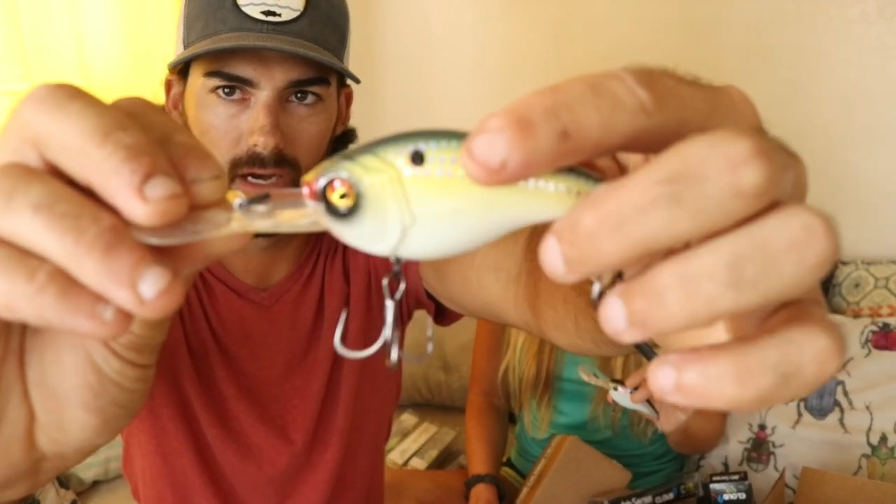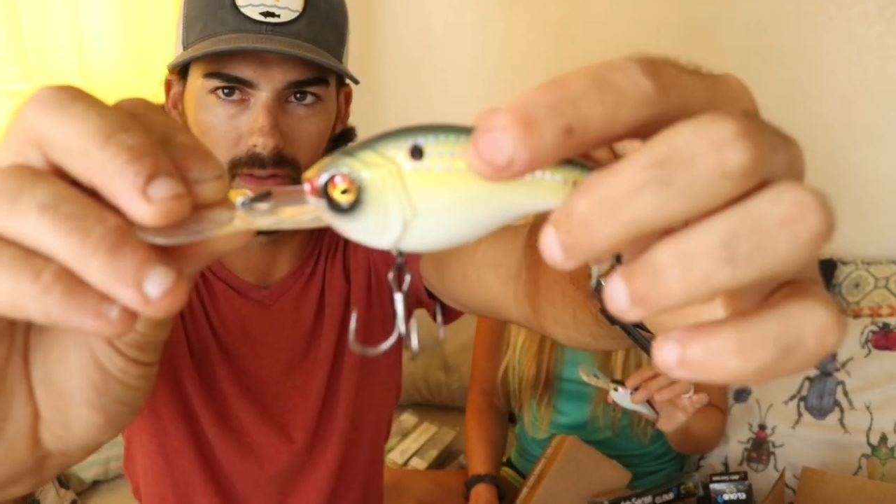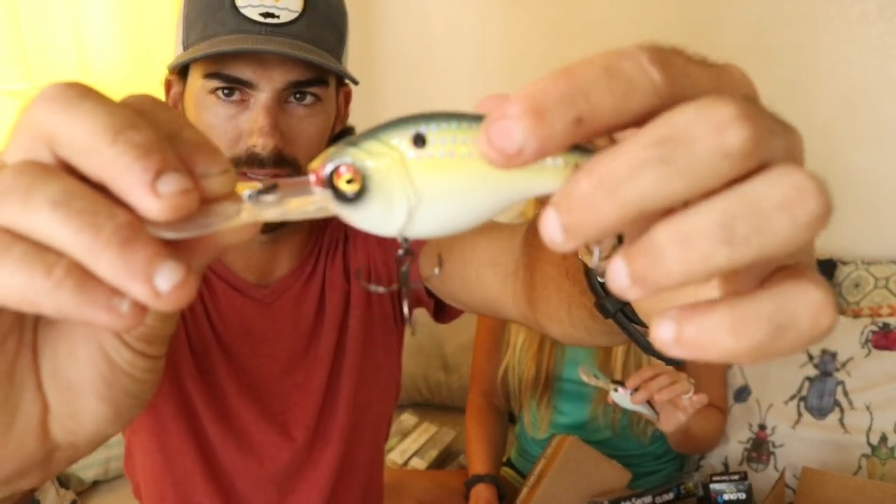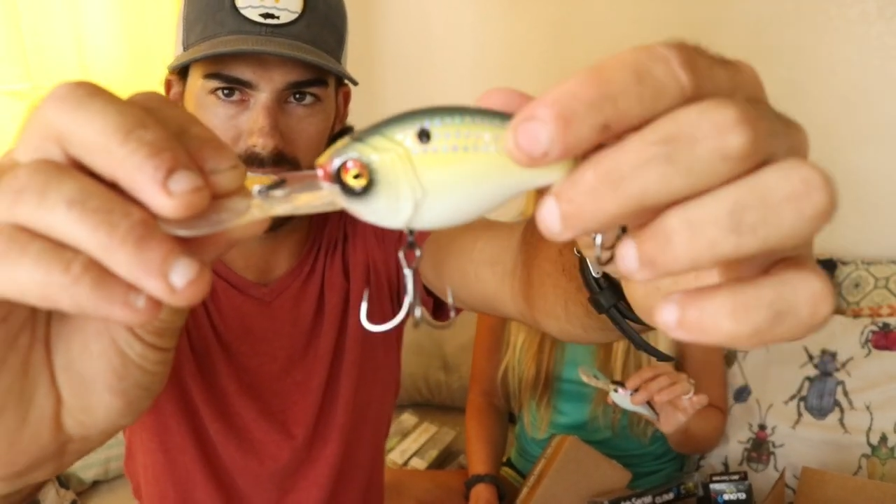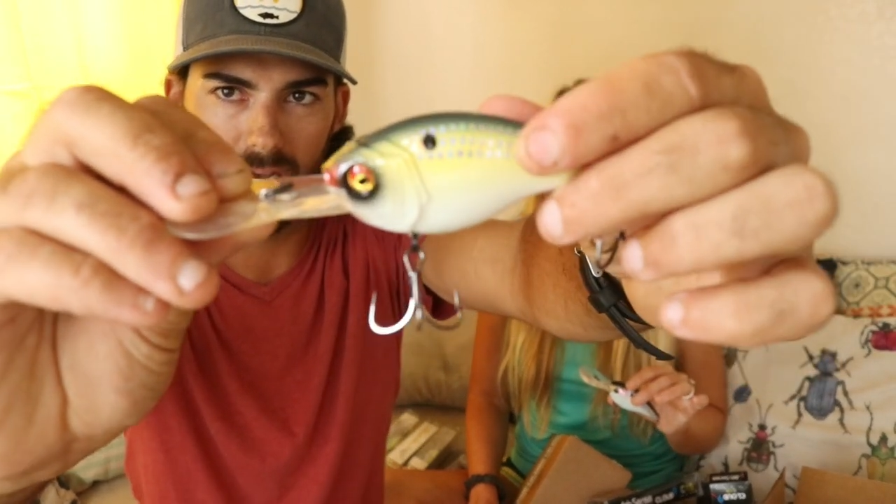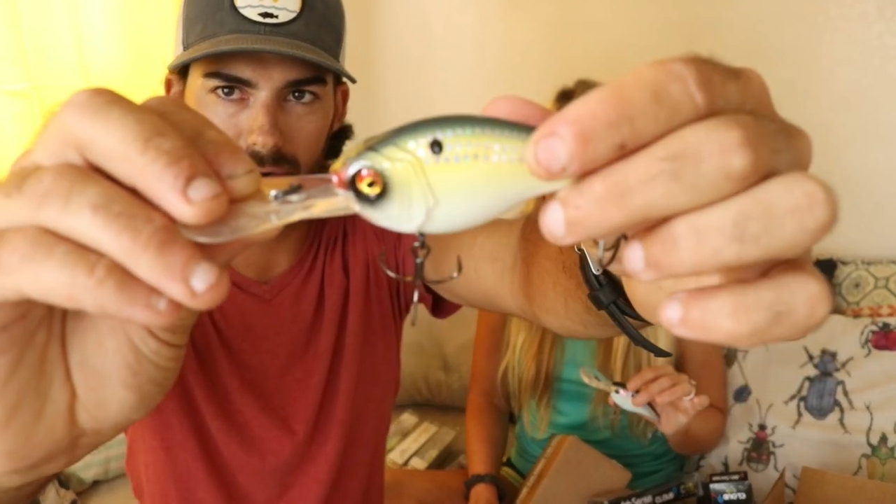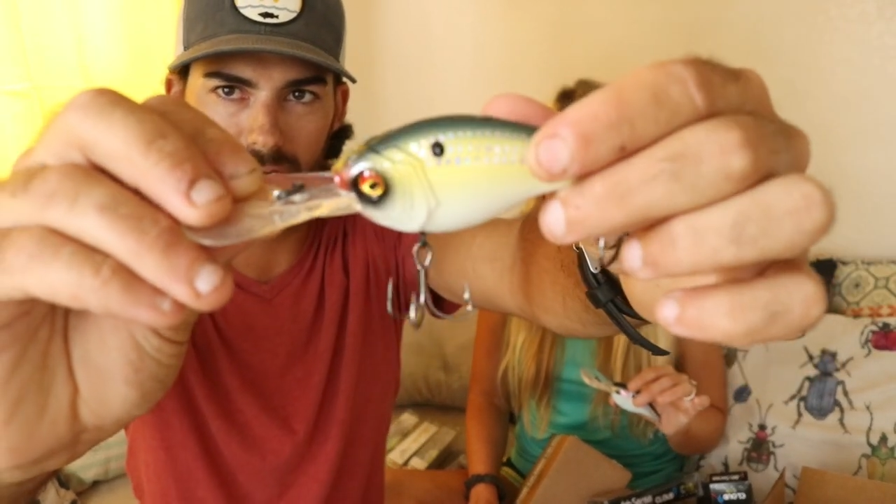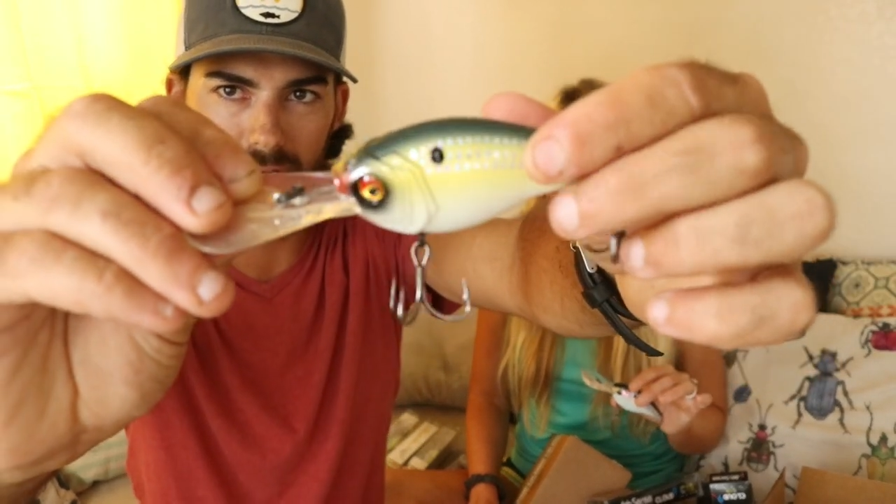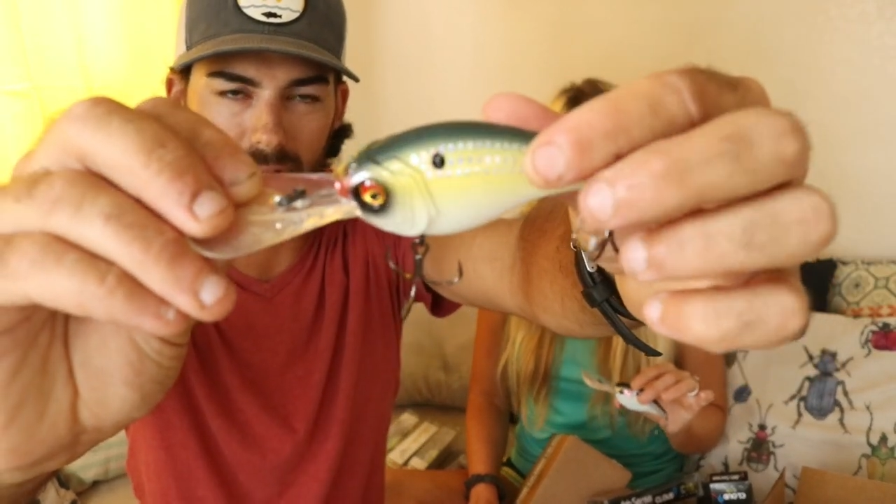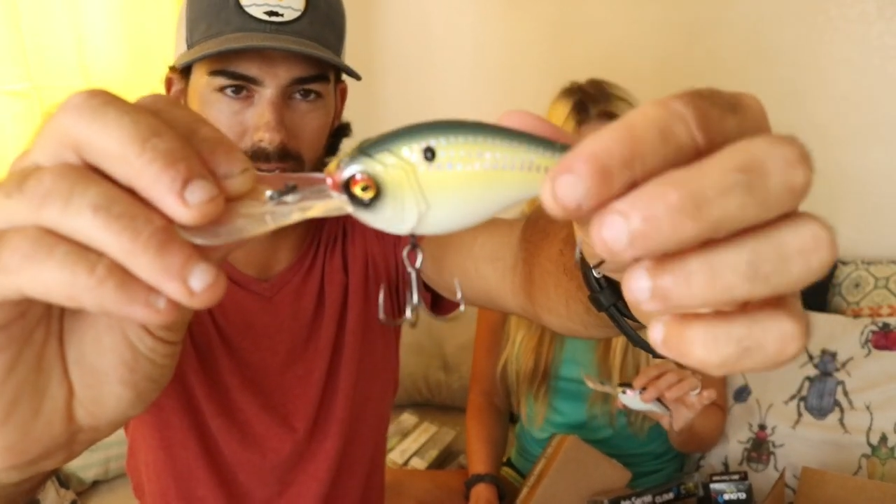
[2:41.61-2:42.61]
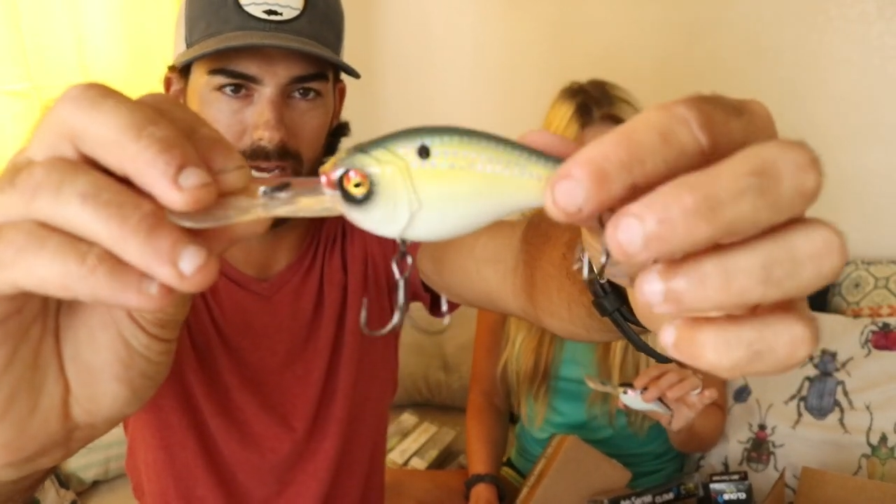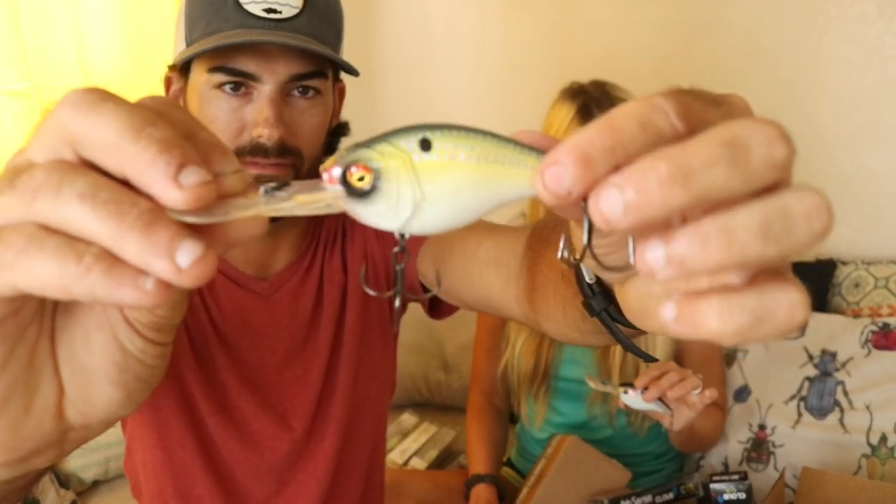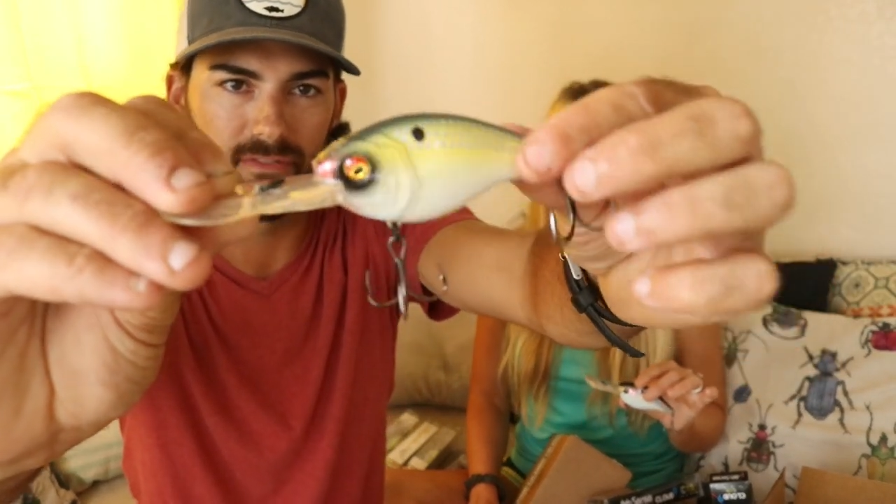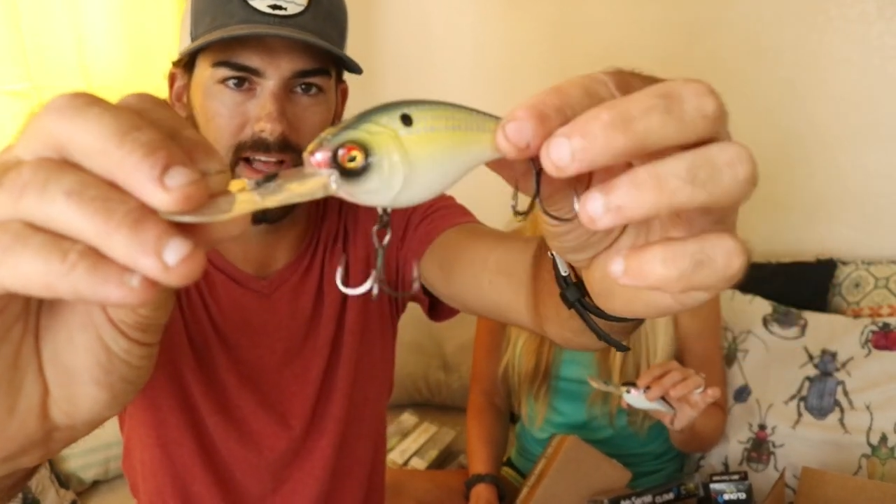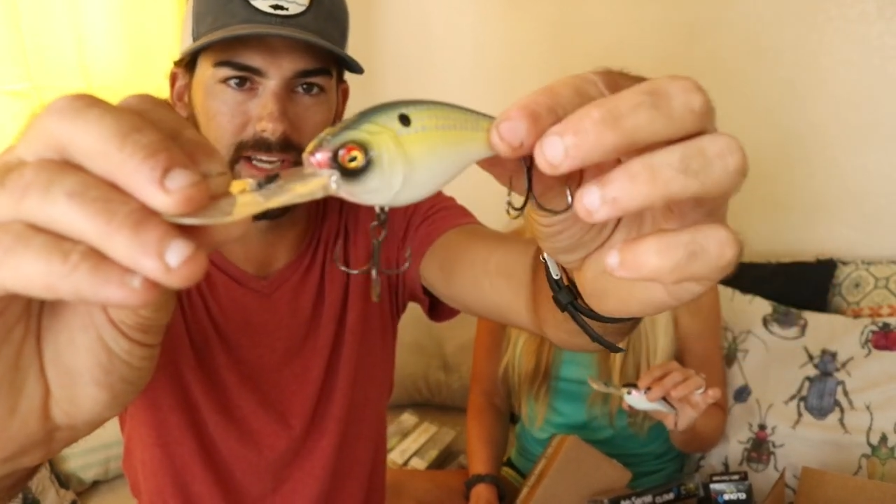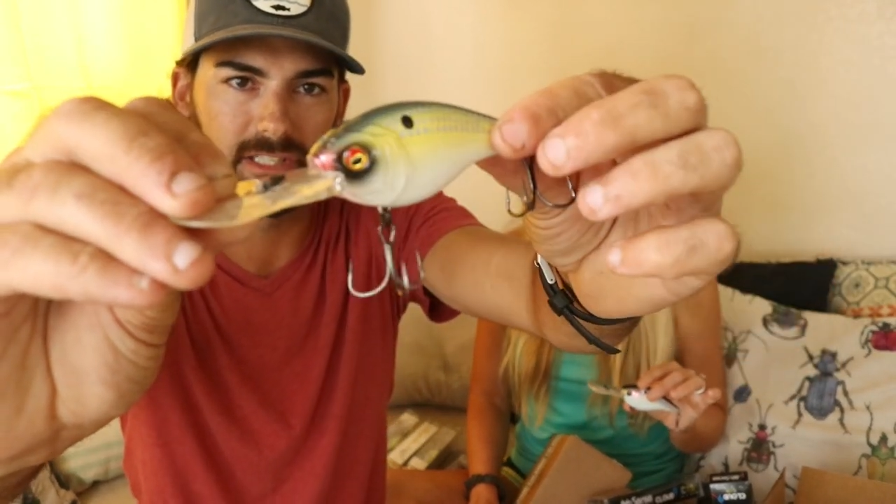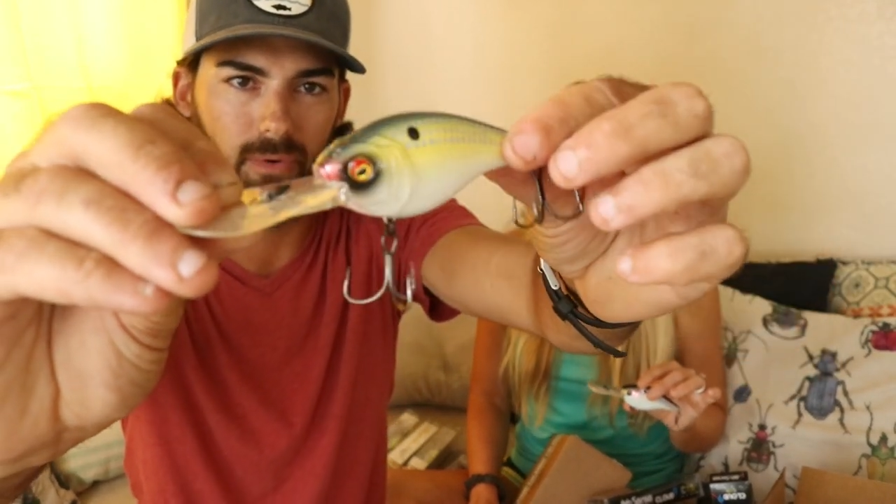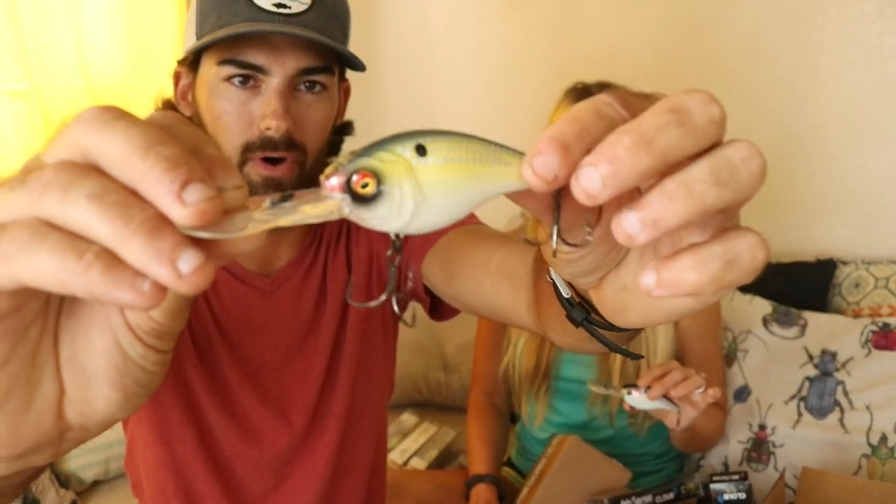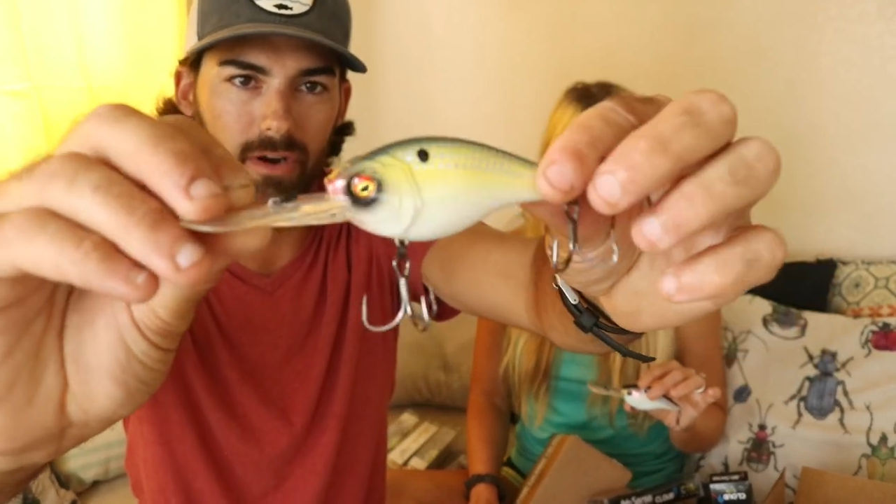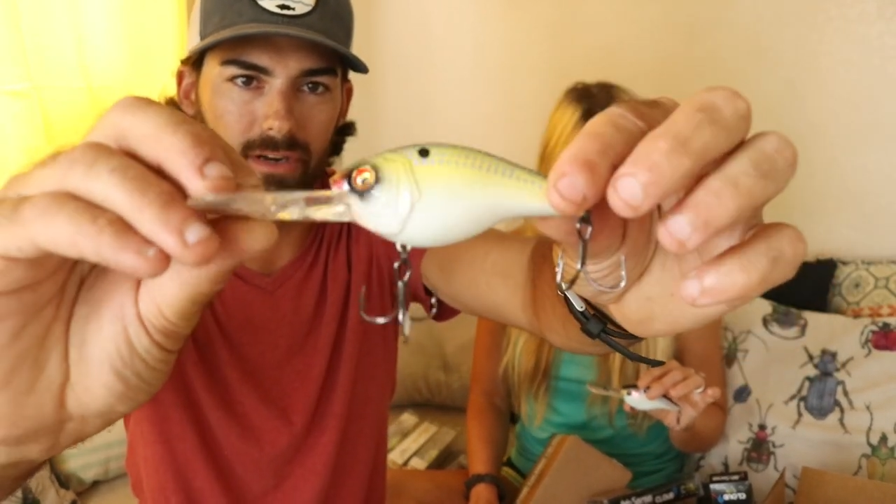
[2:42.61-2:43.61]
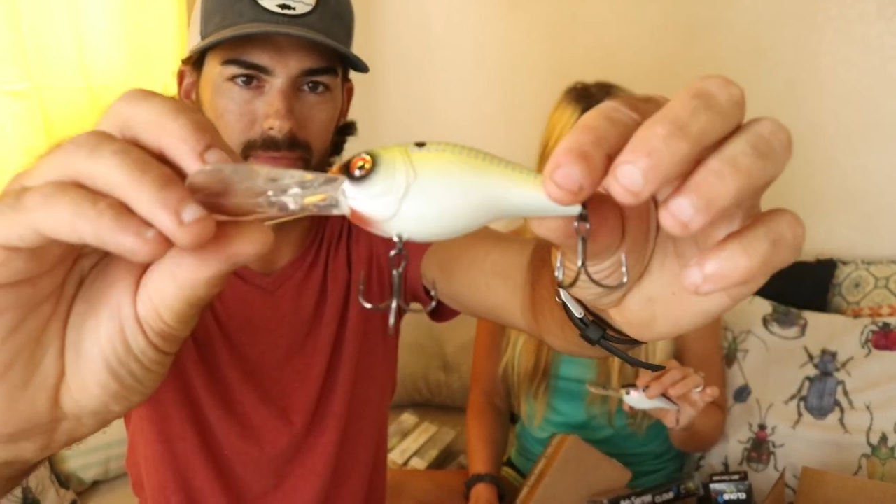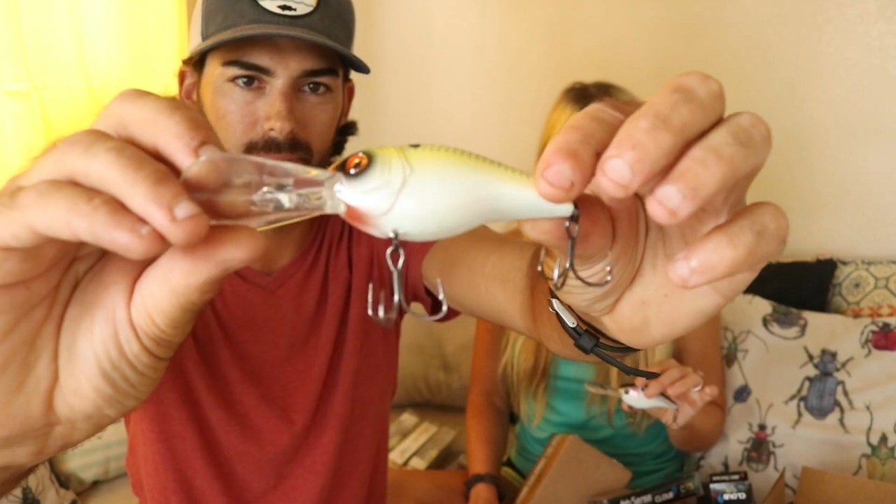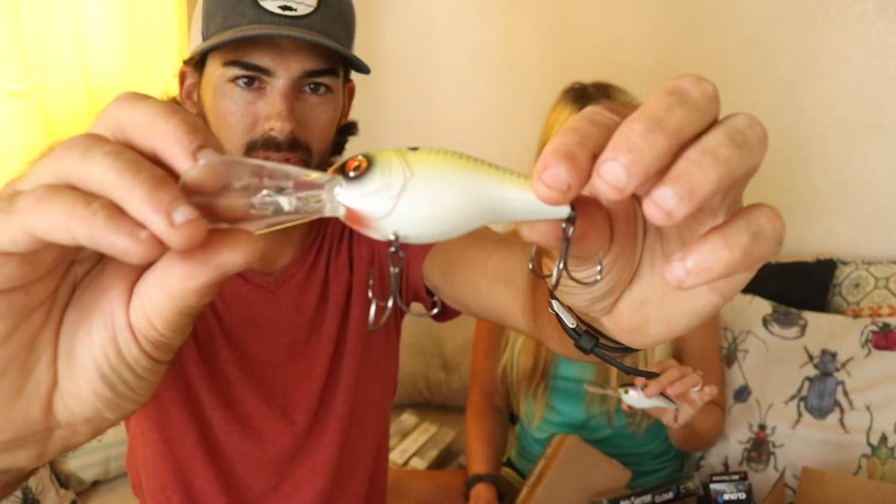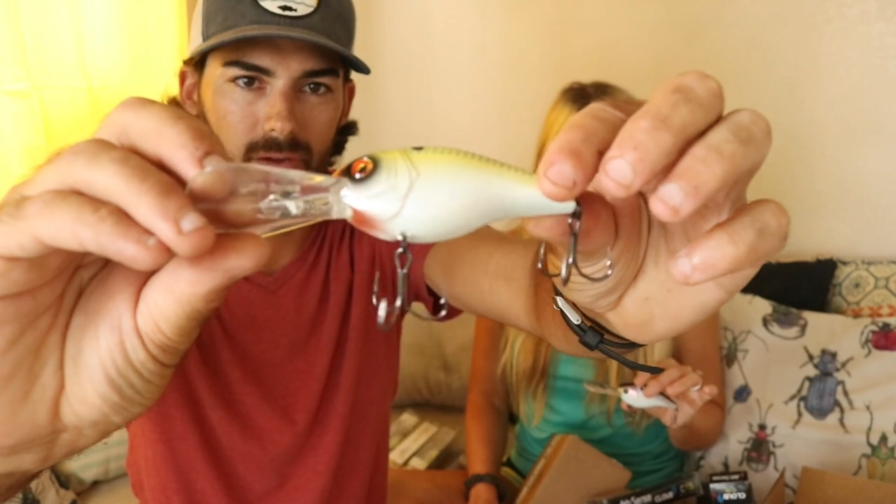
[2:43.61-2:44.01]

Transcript: on the side right here that kind of flash in the water.